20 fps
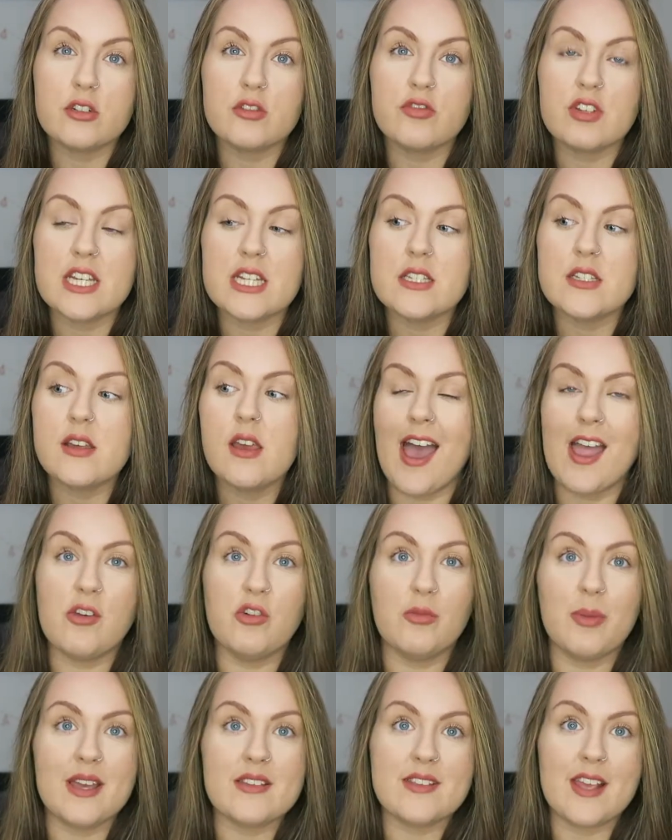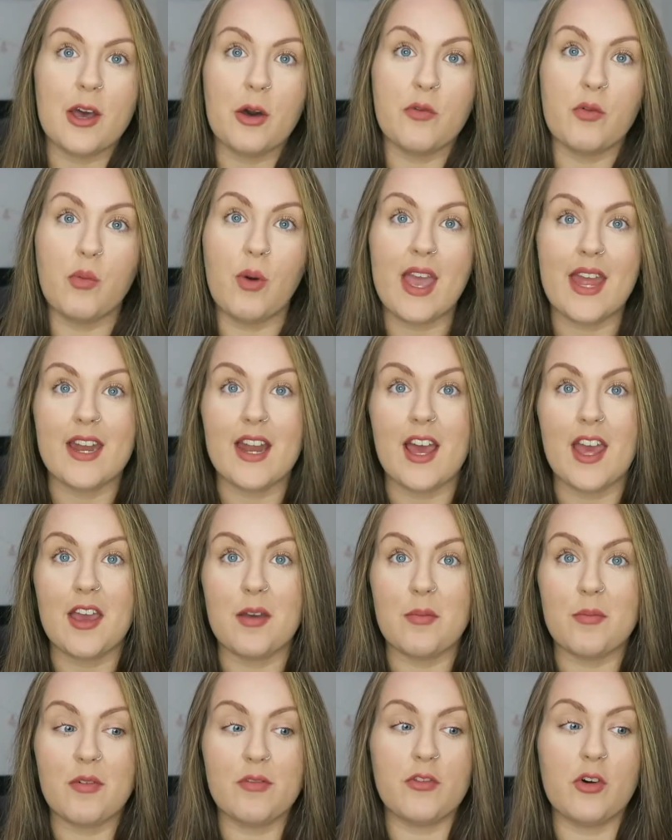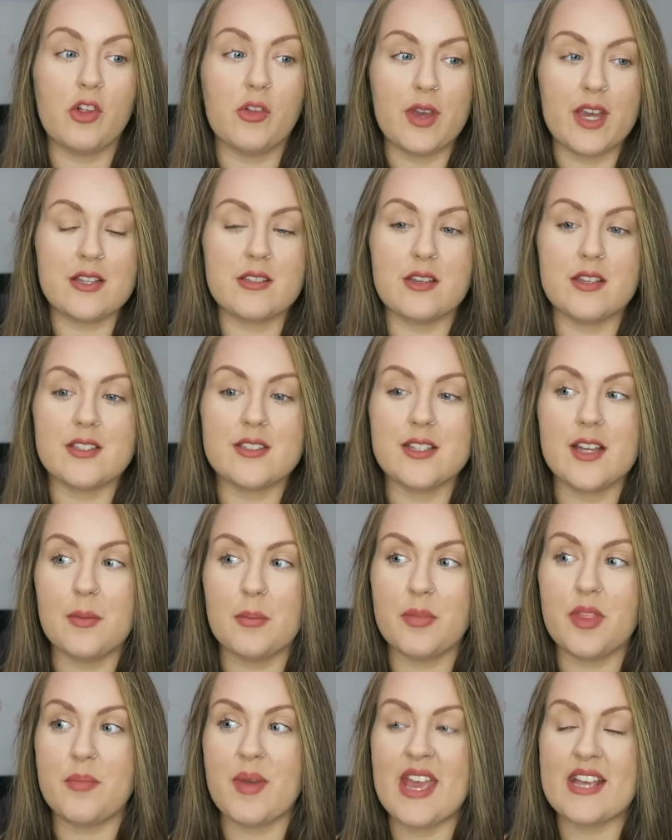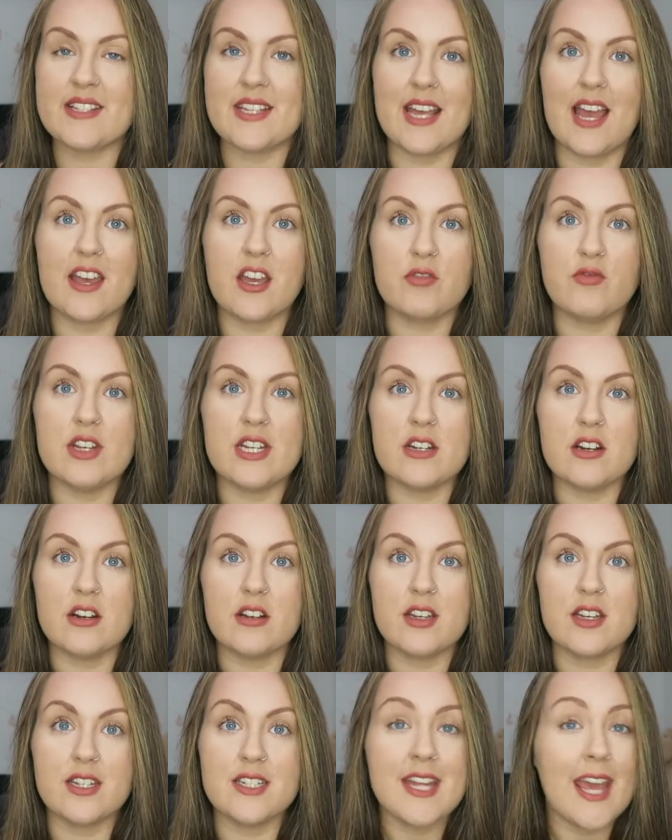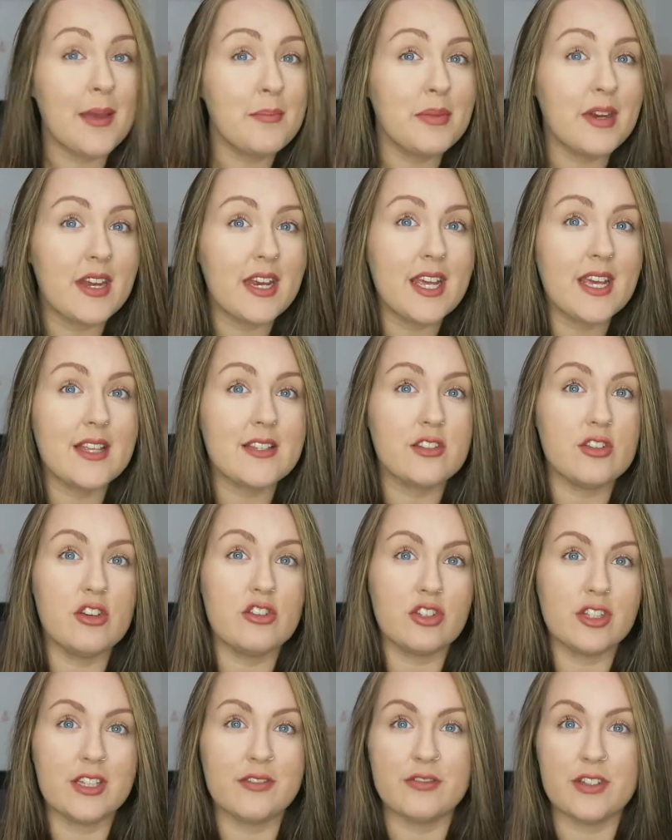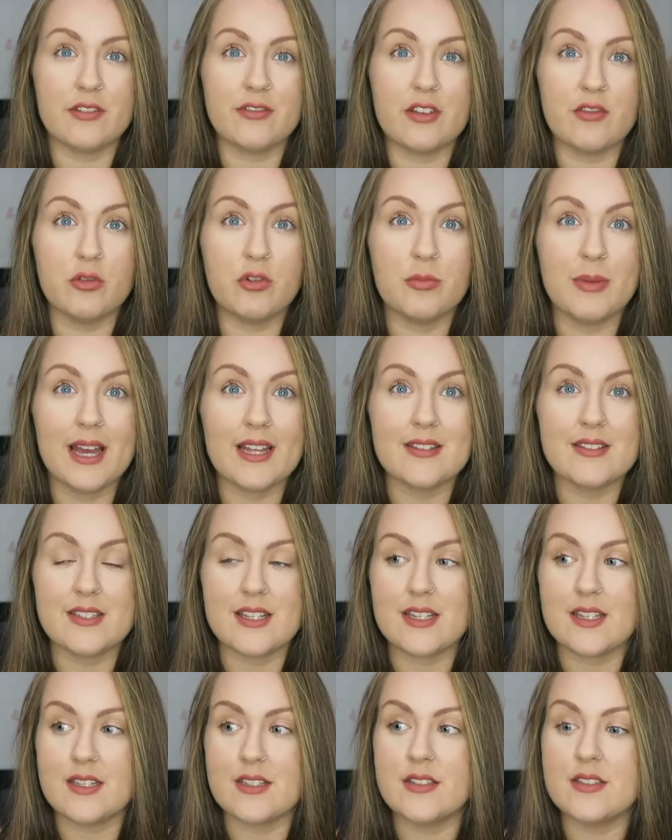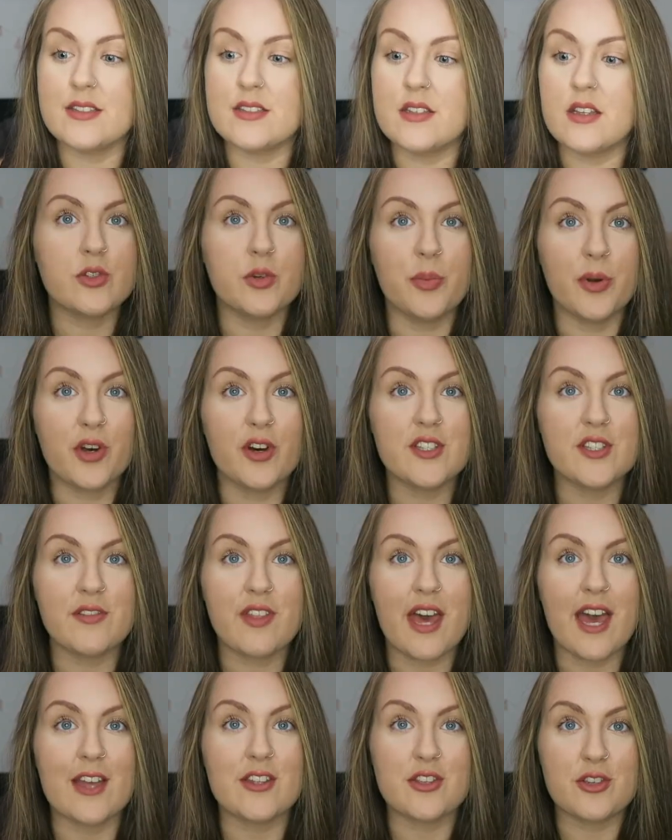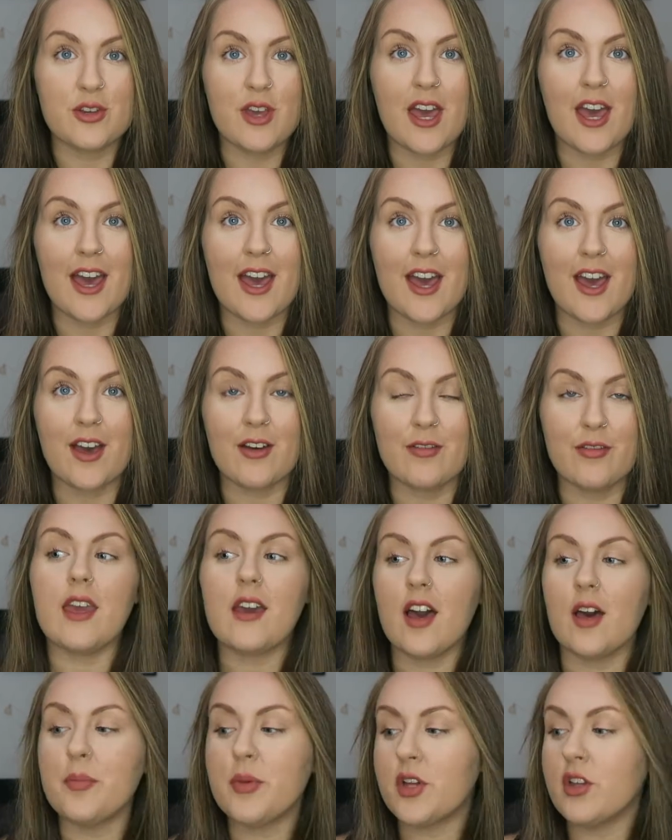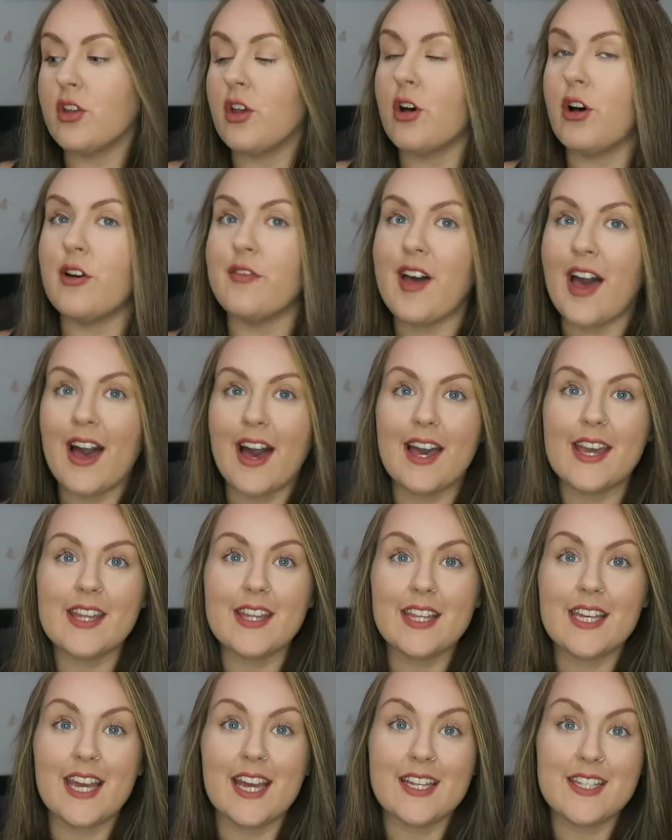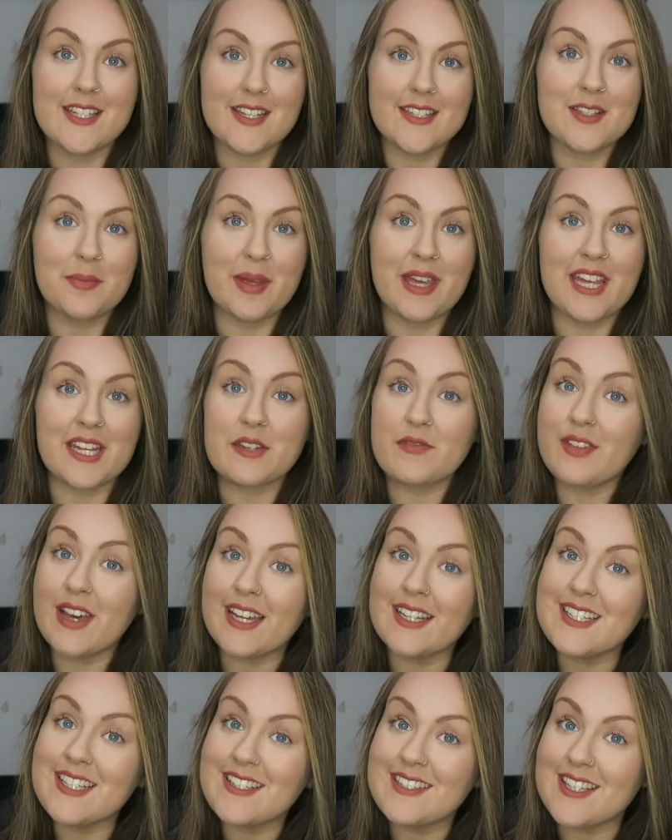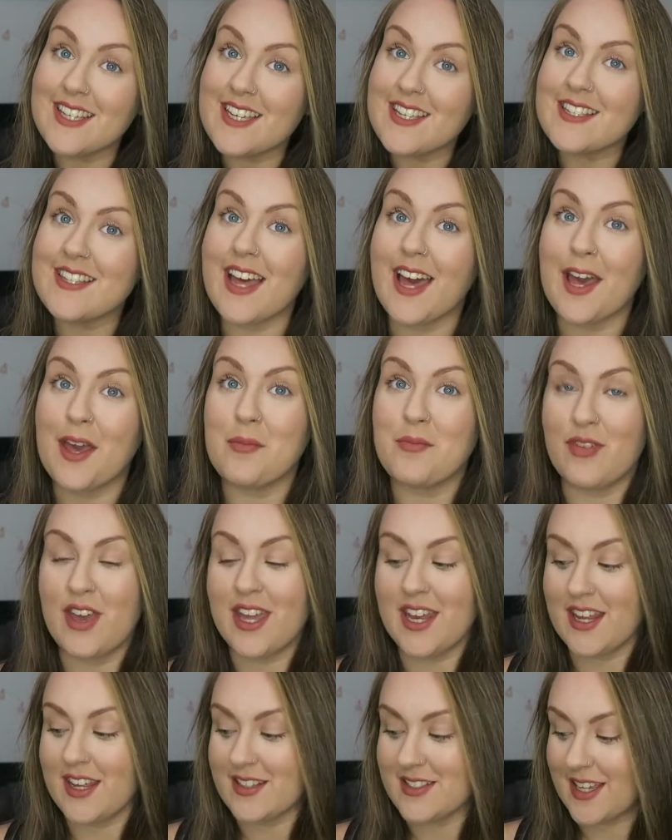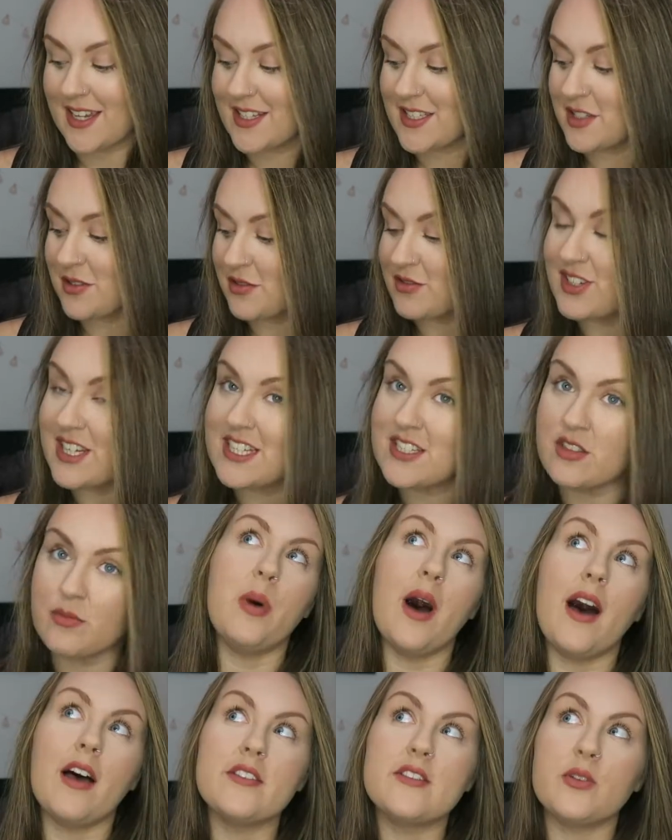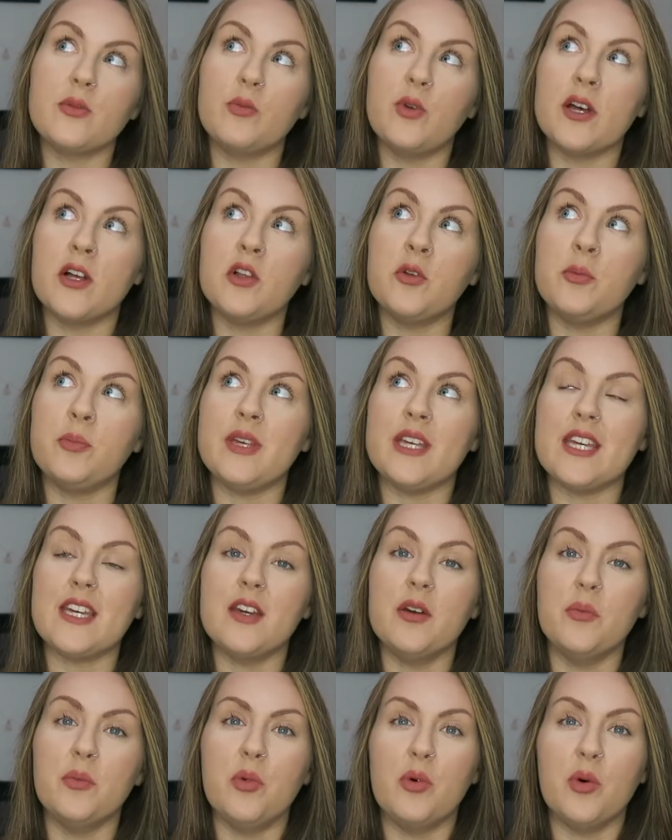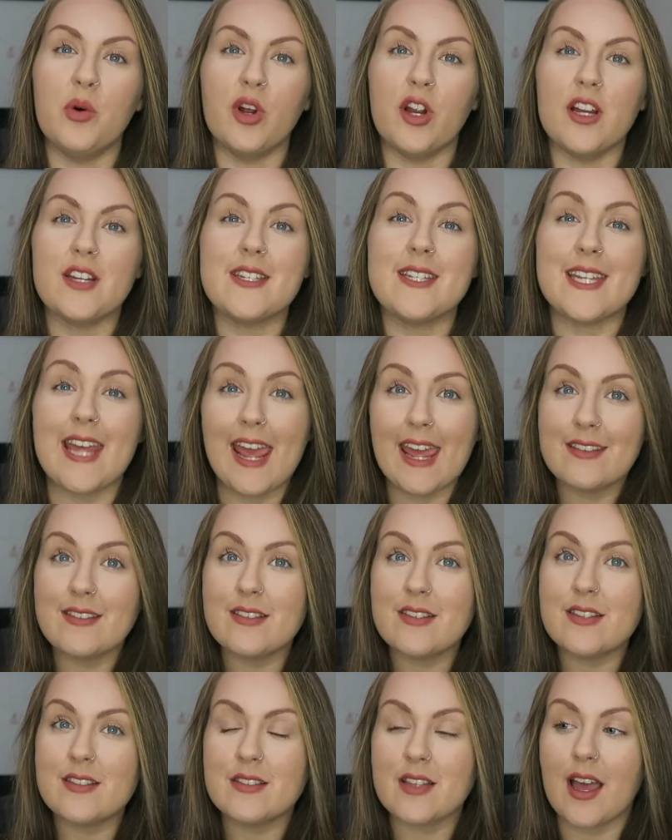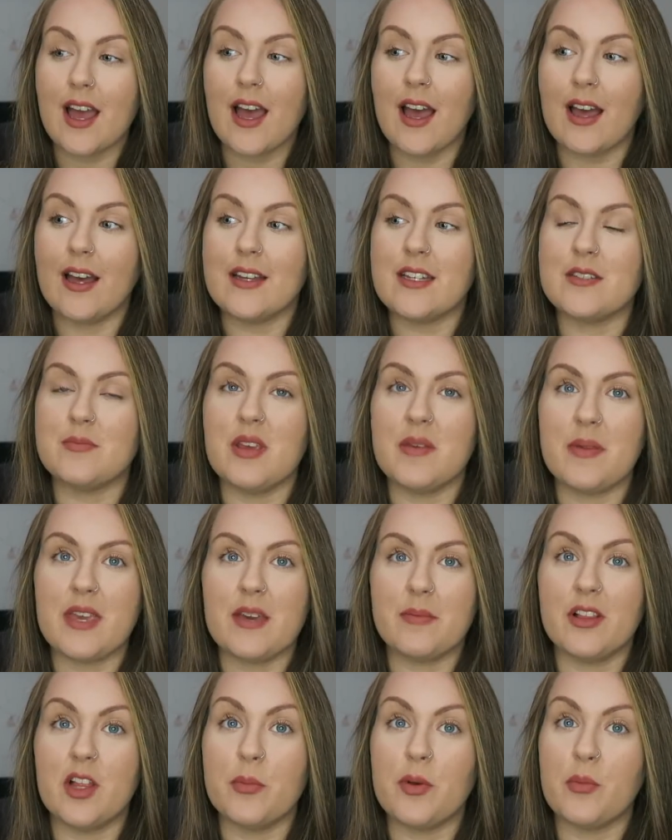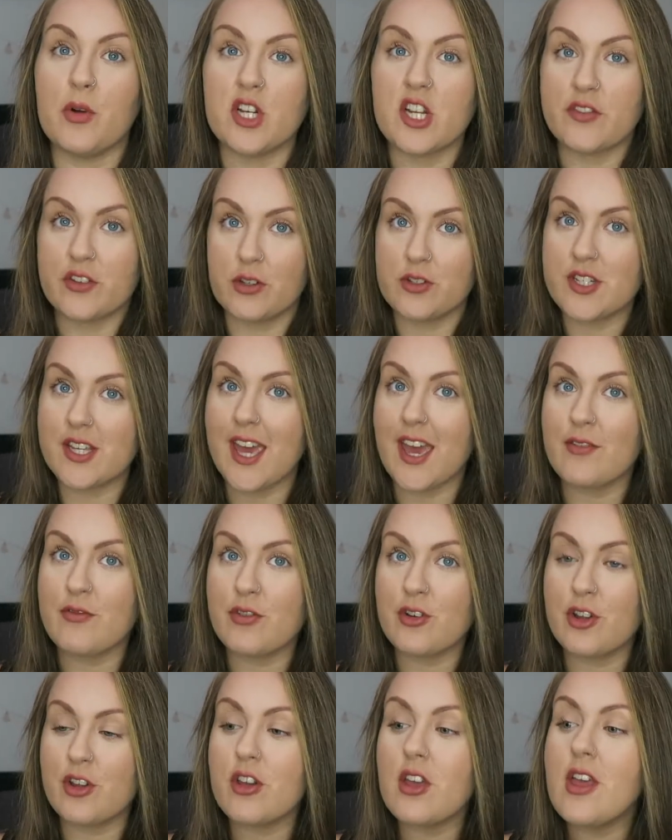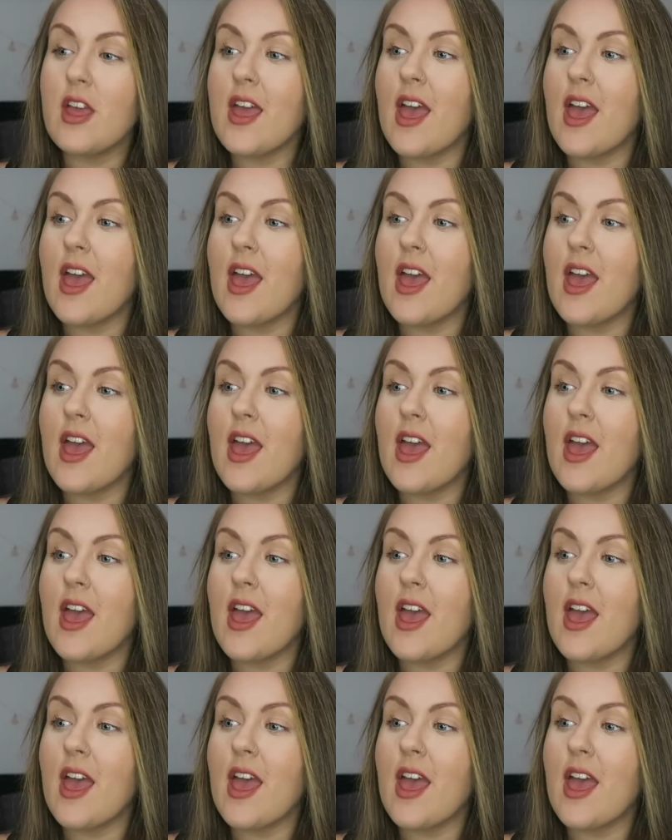to read. I know myself, when I am falling into a slump, the best thing I can read are contemporaries, usually fluffy romances. So because of that, I do have a couple of highly anticipated fantasies that I am very excited to read, but will be more dense and maybe a little bit more difficult to get through.